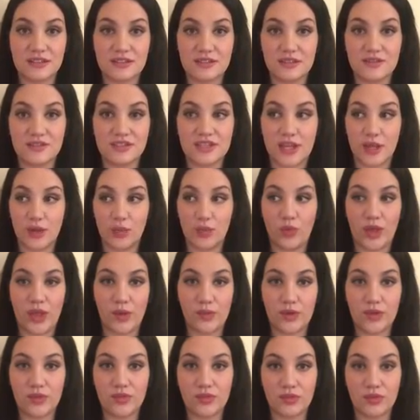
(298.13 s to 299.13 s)
sort of saying
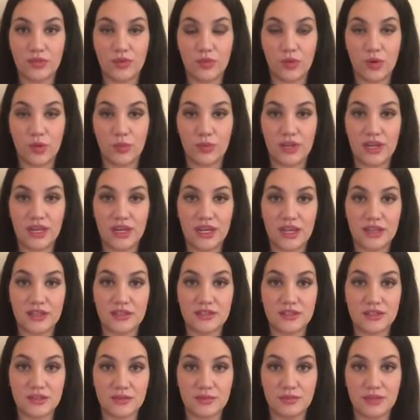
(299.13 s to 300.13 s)
where we grew and what we
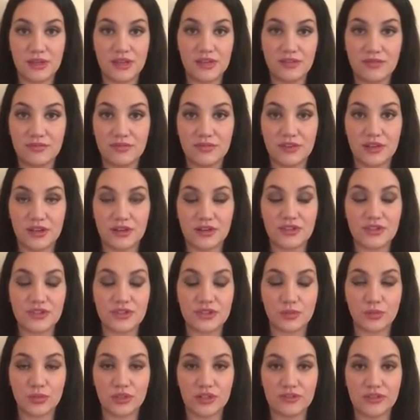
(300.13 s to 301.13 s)
need to be
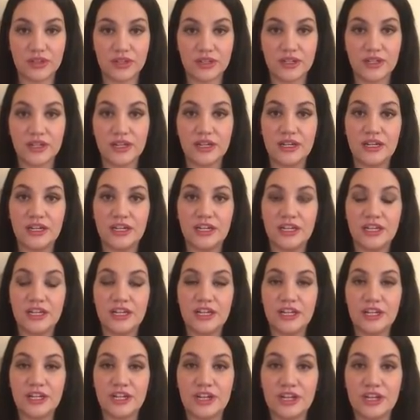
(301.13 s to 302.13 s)
nourished and whatever.
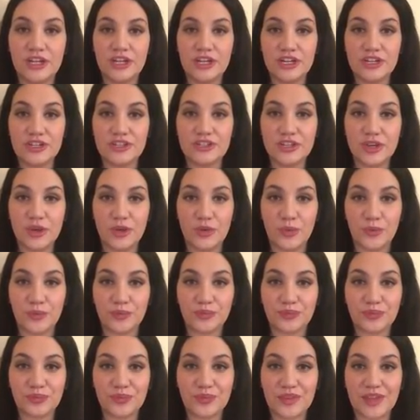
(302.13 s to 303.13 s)
So
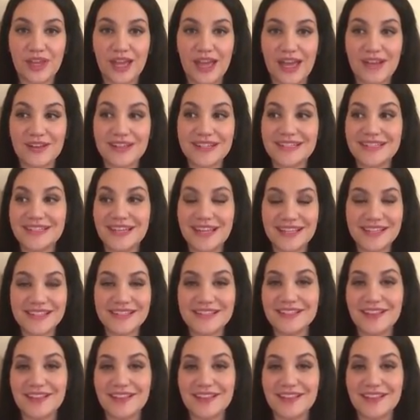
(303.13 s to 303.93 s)
our sun